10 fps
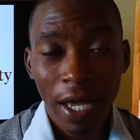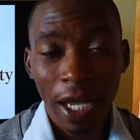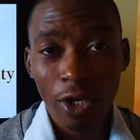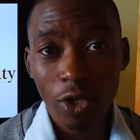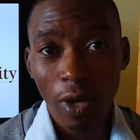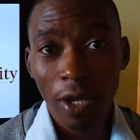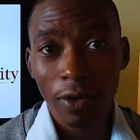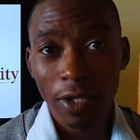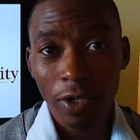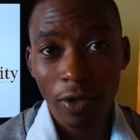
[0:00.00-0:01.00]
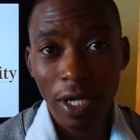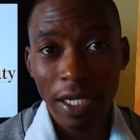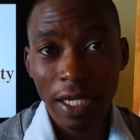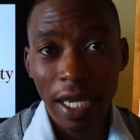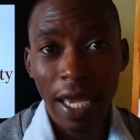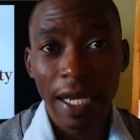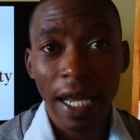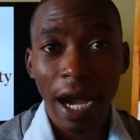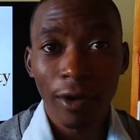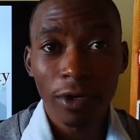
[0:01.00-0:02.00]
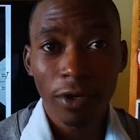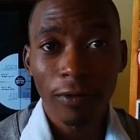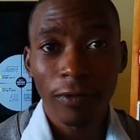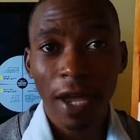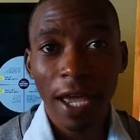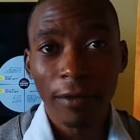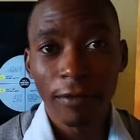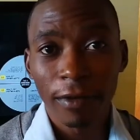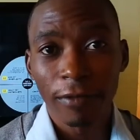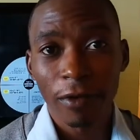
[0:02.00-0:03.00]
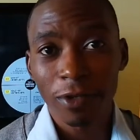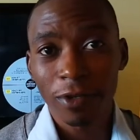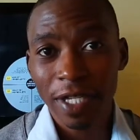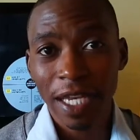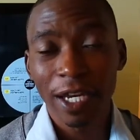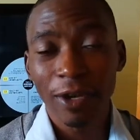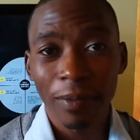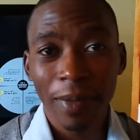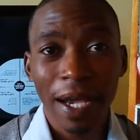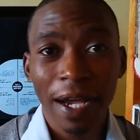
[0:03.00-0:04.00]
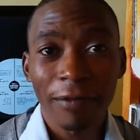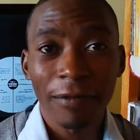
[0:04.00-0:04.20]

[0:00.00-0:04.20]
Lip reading: Ensure you install it, and out of every photo sale you make,